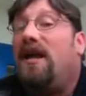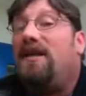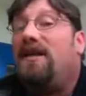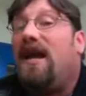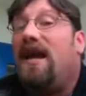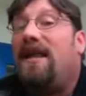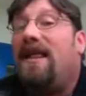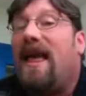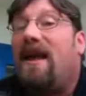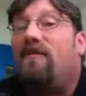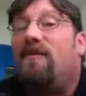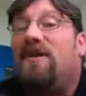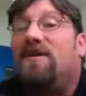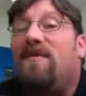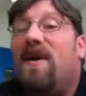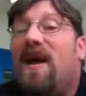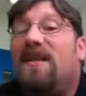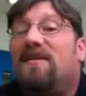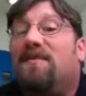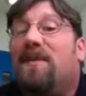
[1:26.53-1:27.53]
I take that
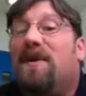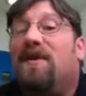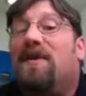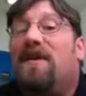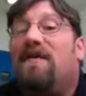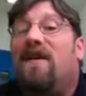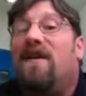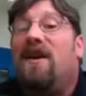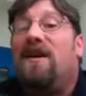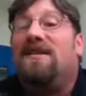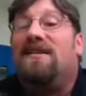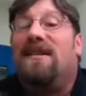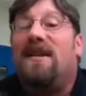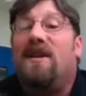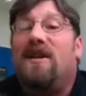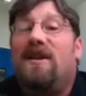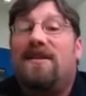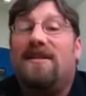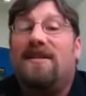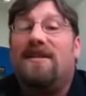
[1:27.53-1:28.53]
responsibility very
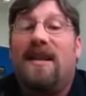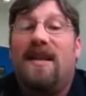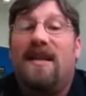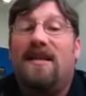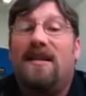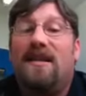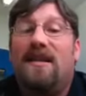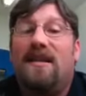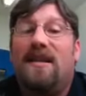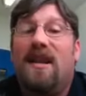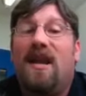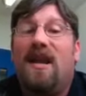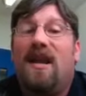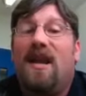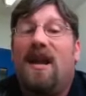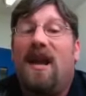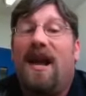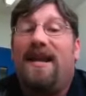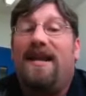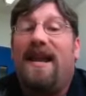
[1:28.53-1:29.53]
seriously, and
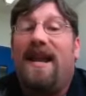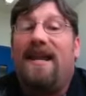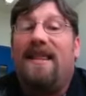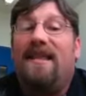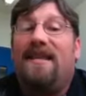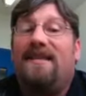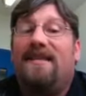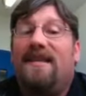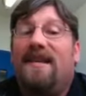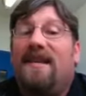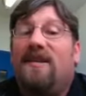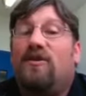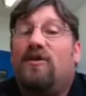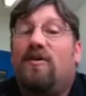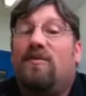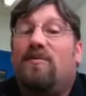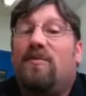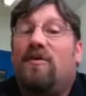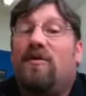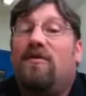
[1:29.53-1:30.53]
I daily seek
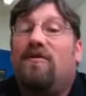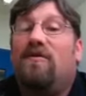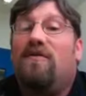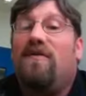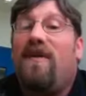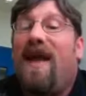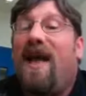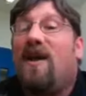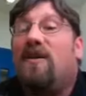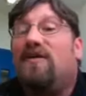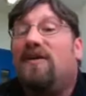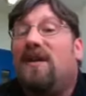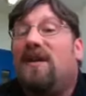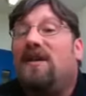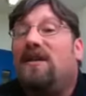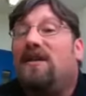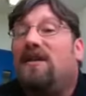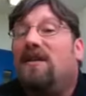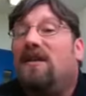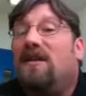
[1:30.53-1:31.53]
to improve
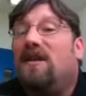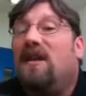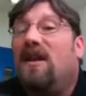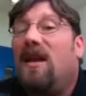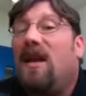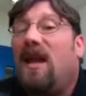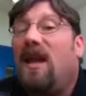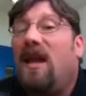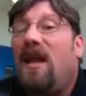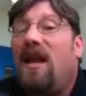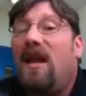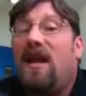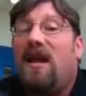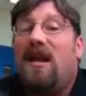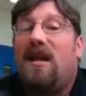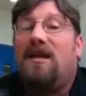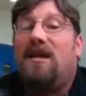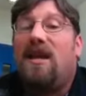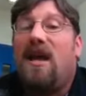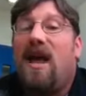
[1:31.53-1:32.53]
housing
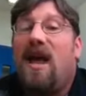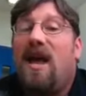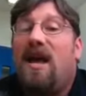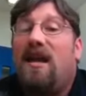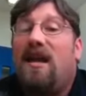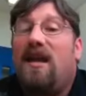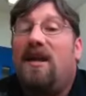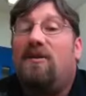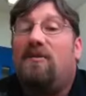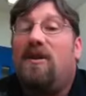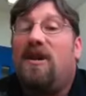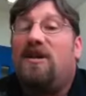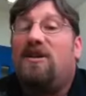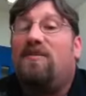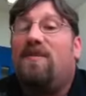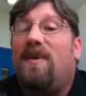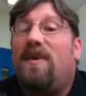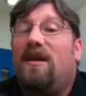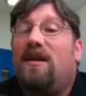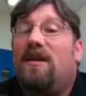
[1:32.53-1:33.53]
and
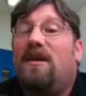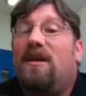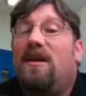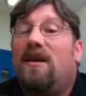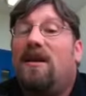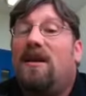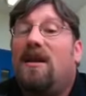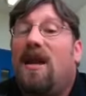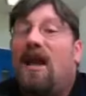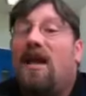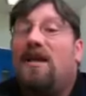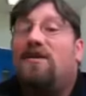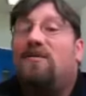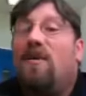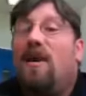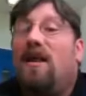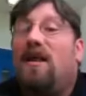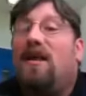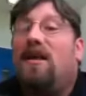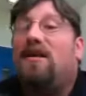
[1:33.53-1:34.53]
enrichment, as
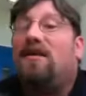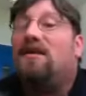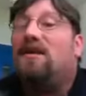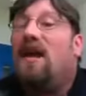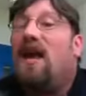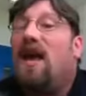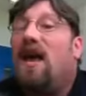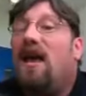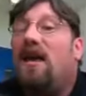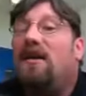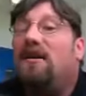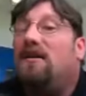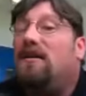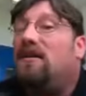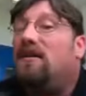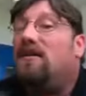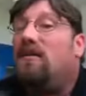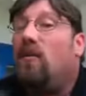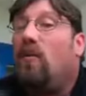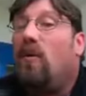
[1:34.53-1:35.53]
well as
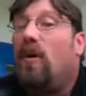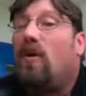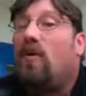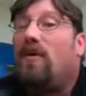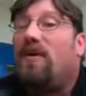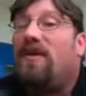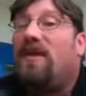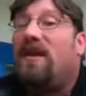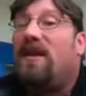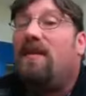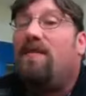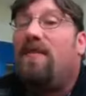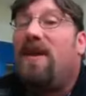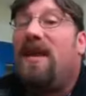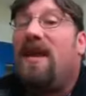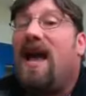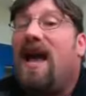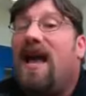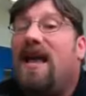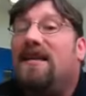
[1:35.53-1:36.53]
work with the
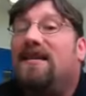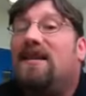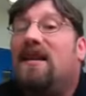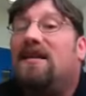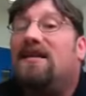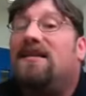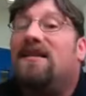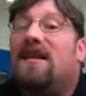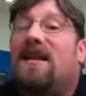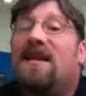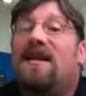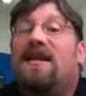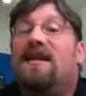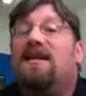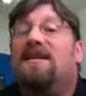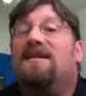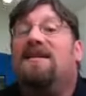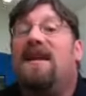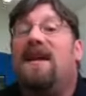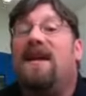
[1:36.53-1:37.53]
PIs on study
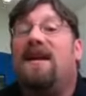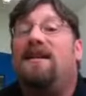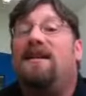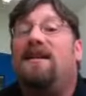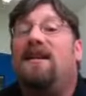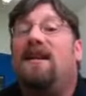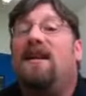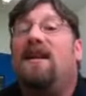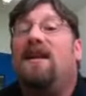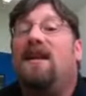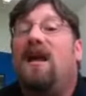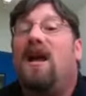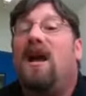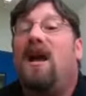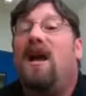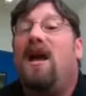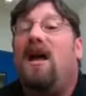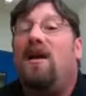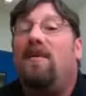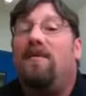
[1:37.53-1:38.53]
design
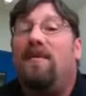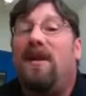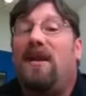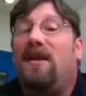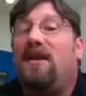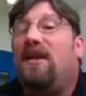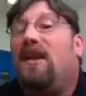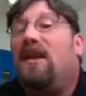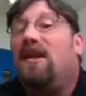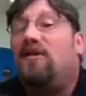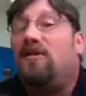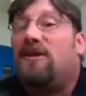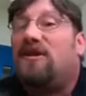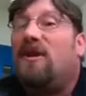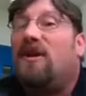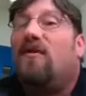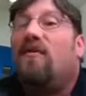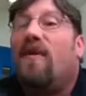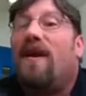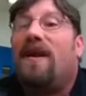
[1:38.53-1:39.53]
in the
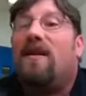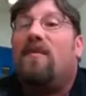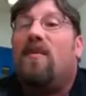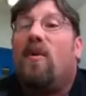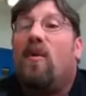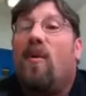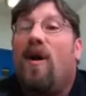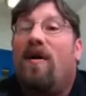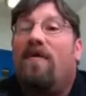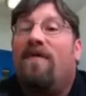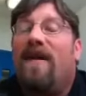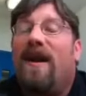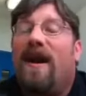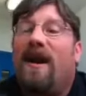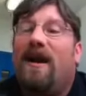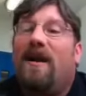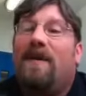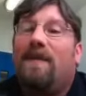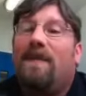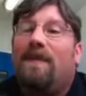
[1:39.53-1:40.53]
interest of animal
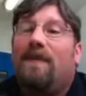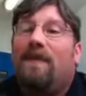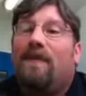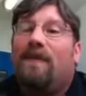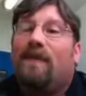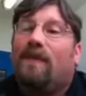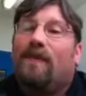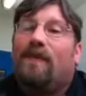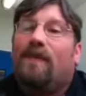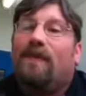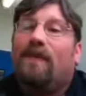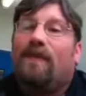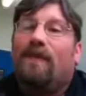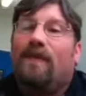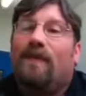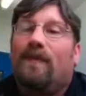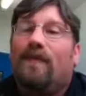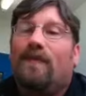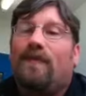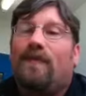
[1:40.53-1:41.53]
welfare.
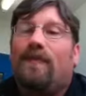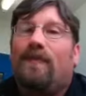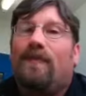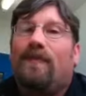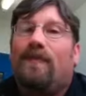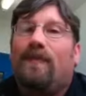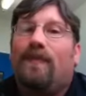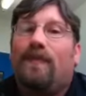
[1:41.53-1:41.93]
Great.